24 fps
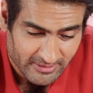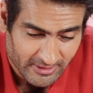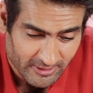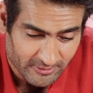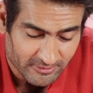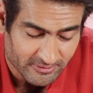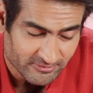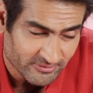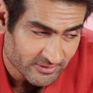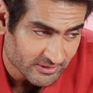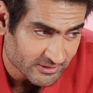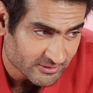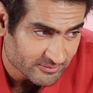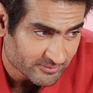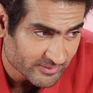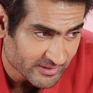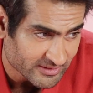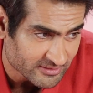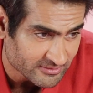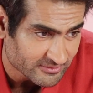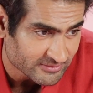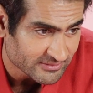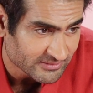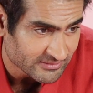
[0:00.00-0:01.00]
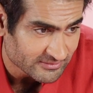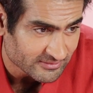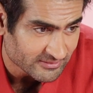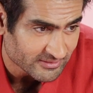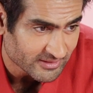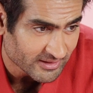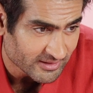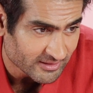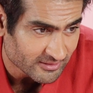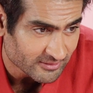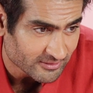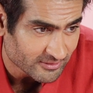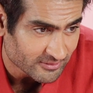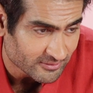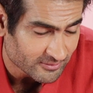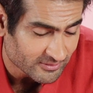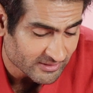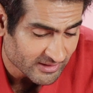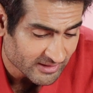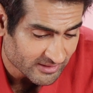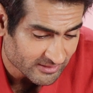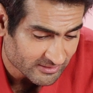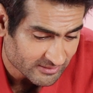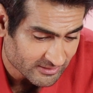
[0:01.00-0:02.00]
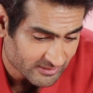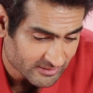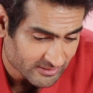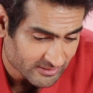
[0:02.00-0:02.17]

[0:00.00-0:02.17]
That was a very special season, getting to do that at the